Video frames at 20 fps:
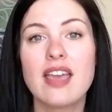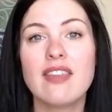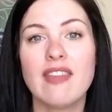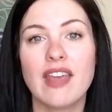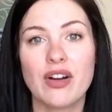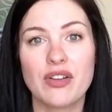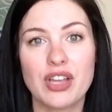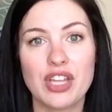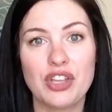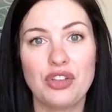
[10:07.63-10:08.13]
and
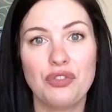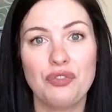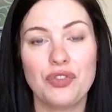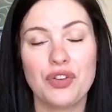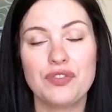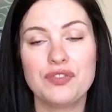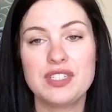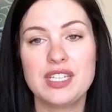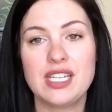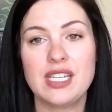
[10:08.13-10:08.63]
that'll get you
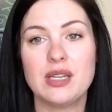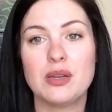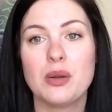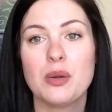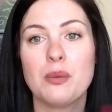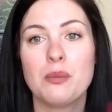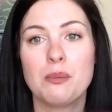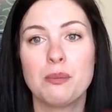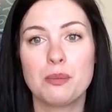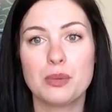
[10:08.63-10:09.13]

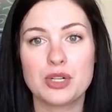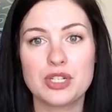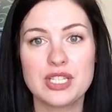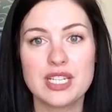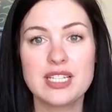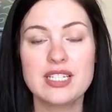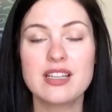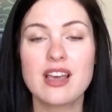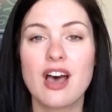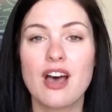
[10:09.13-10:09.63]
15%
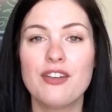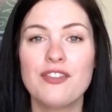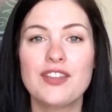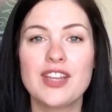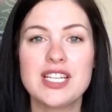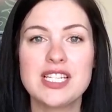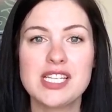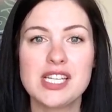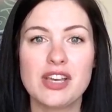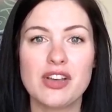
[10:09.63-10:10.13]
off
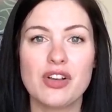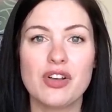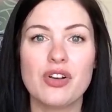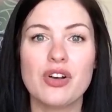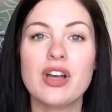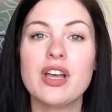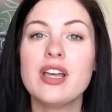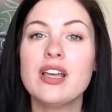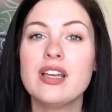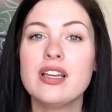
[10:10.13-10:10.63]

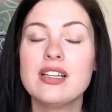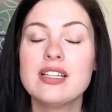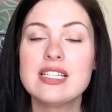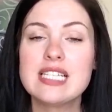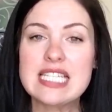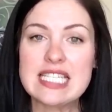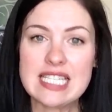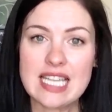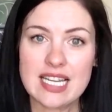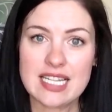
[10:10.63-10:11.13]
until
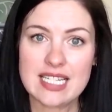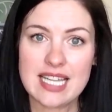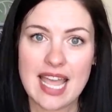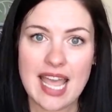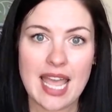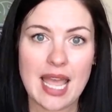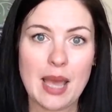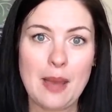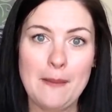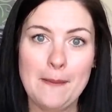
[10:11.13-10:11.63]

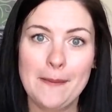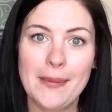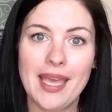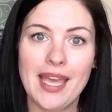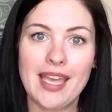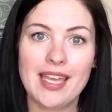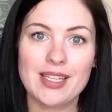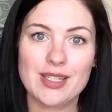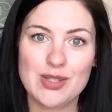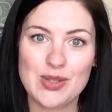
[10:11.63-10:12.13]
Sunday,
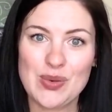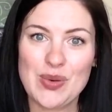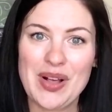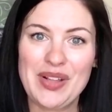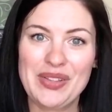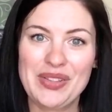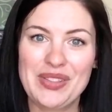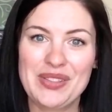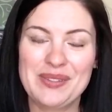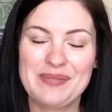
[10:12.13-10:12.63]
May
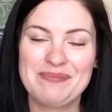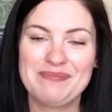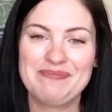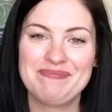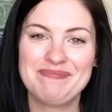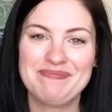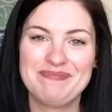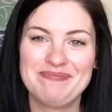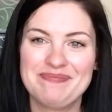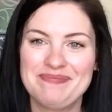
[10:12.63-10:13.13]
12th.
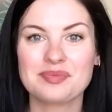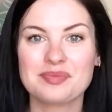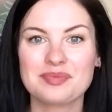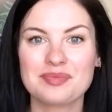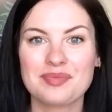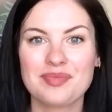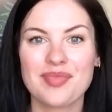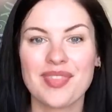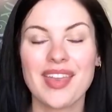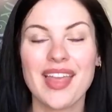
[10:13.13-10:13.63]

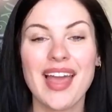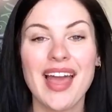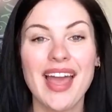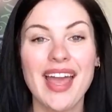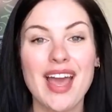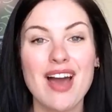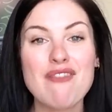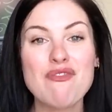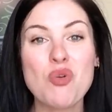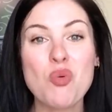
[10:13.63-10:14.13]

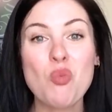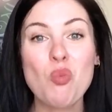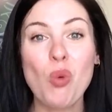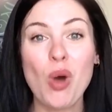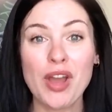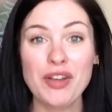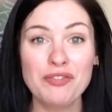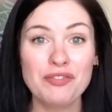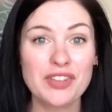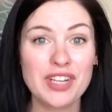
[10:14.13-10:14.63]
I have
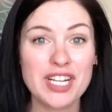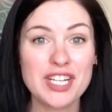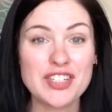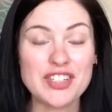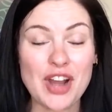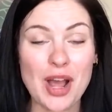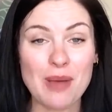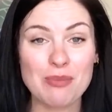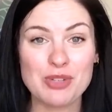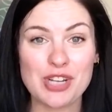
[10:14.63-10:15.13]
one
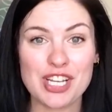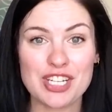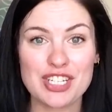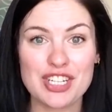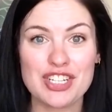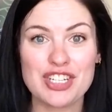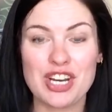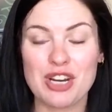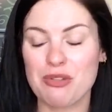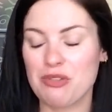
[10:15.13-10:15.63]
finished object
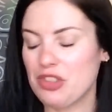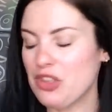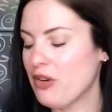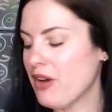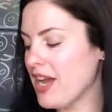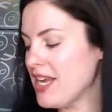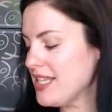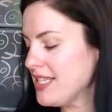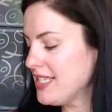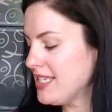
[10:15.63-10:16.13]
to share with you
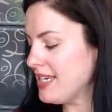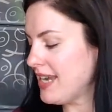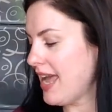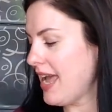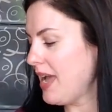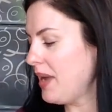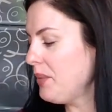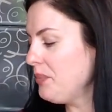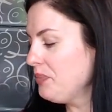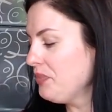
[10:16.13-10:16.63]
guys
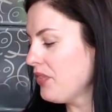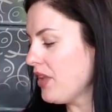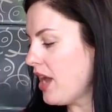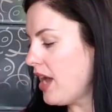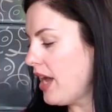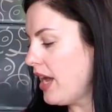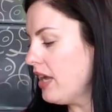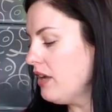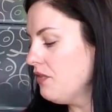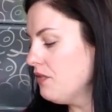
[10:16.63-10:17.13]
today.
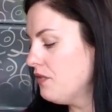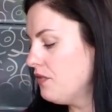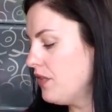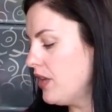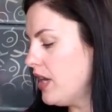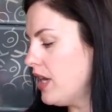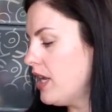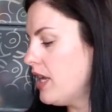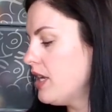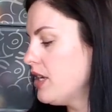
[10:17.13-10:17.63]
I
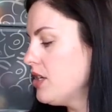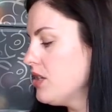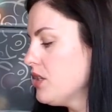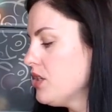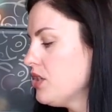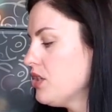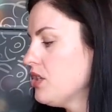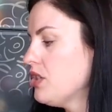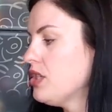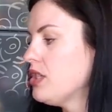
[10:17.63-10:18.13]

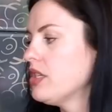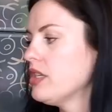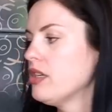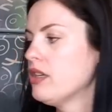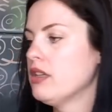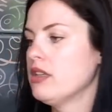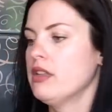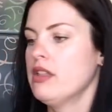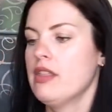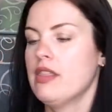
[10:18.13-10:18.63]
finished
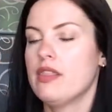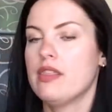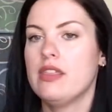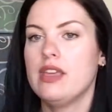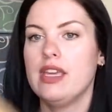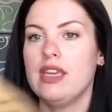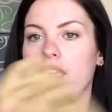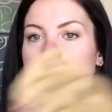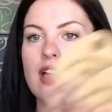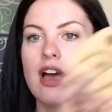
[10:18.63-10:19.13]

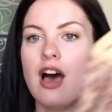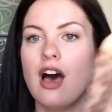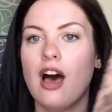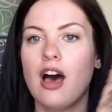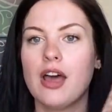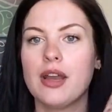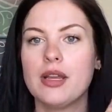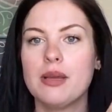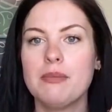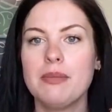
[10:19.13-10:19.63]
the
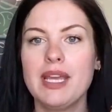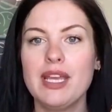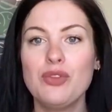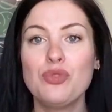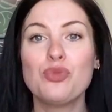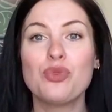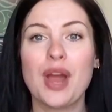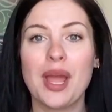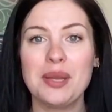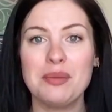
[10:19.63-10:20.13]
Autumn
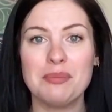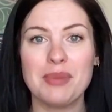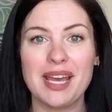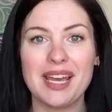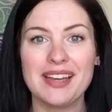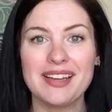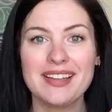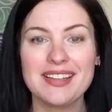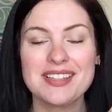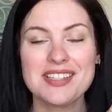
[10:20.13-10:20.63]
in
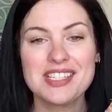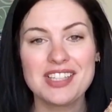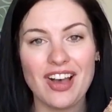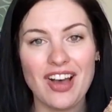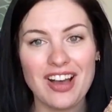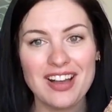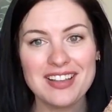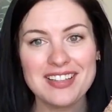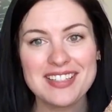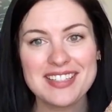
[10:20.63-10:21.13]
Rhinebeck
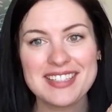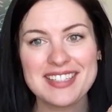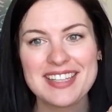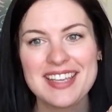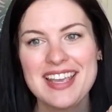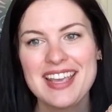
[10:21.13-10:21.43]
socks